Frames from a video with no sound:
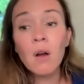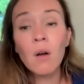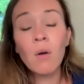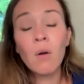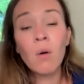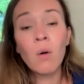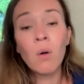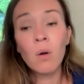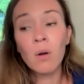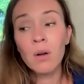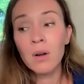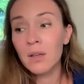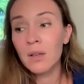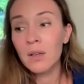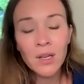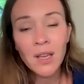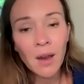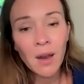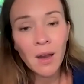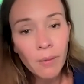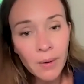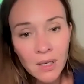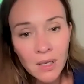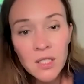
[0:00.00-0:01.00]
or
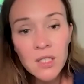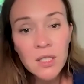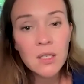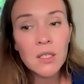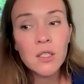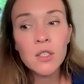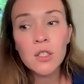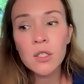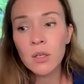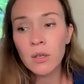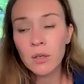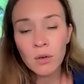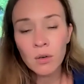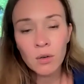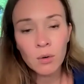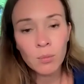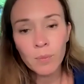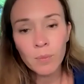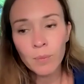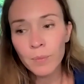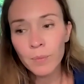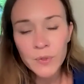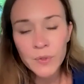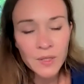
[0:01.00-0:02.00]
caring teacher or
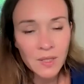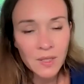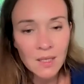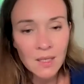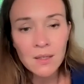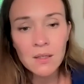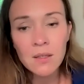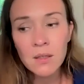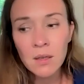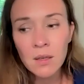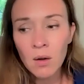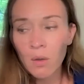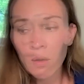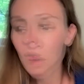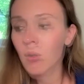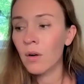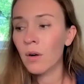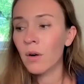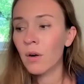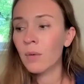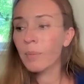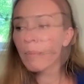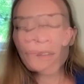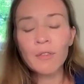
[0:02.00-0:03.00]
sister
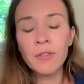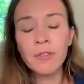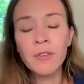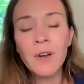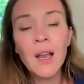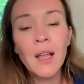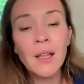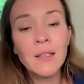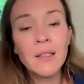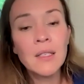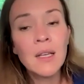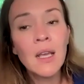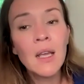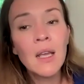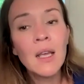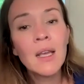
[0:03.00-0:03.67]
or a friend